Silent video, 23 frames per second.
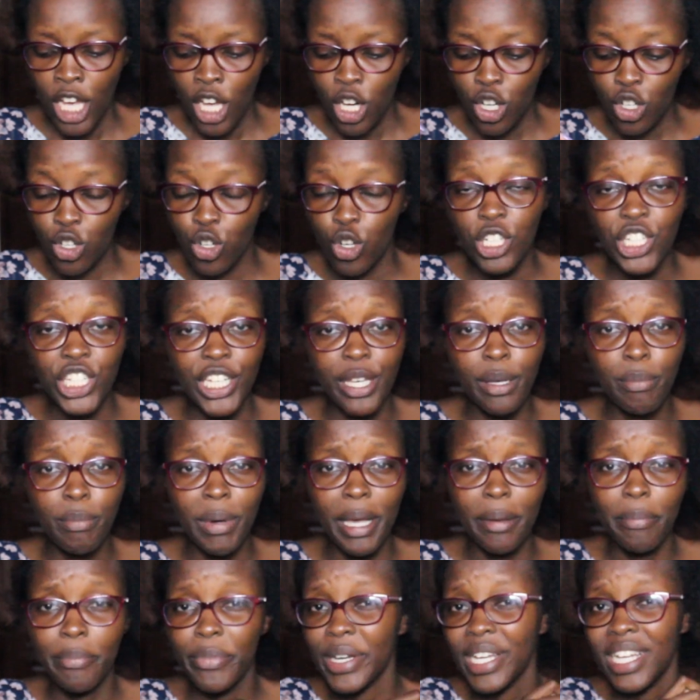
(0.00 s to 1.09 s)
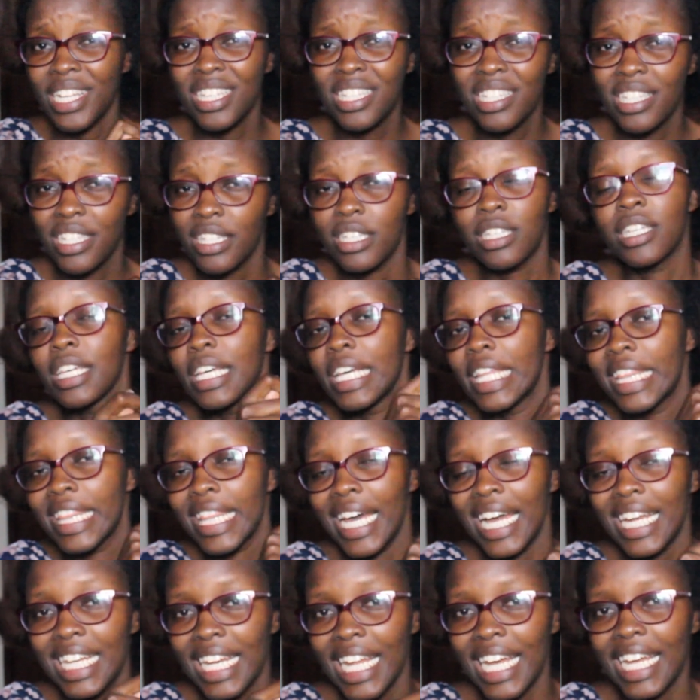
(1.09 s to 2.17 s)
crochet my braids in
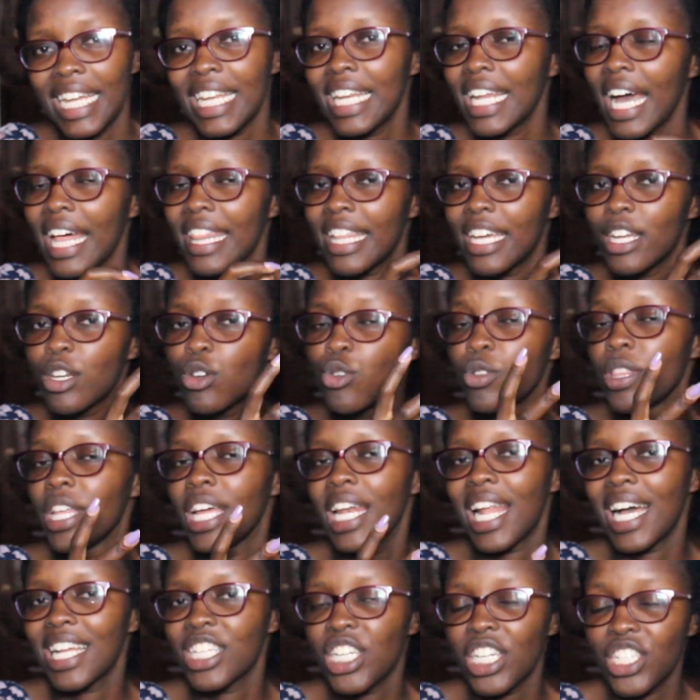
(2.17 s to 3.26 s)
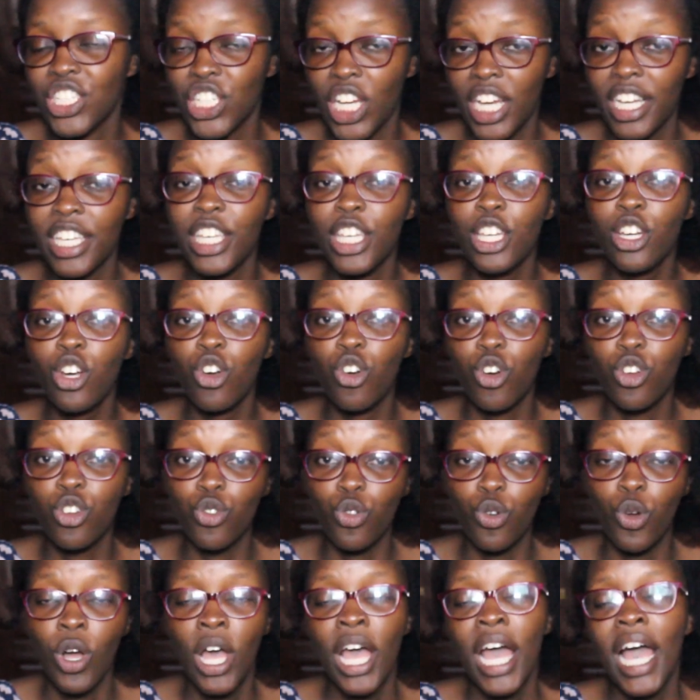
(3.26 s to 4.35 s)
that line, and then do the larger chunky
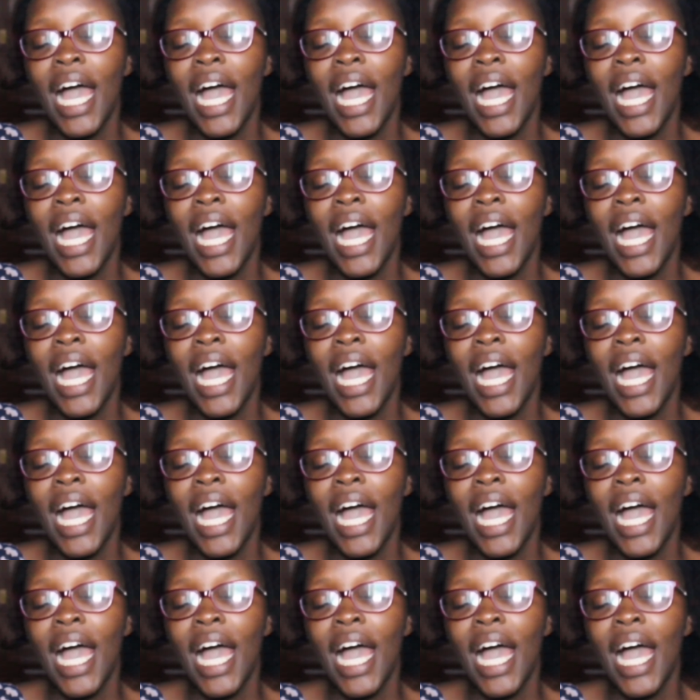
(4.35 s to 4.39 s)
cornrow.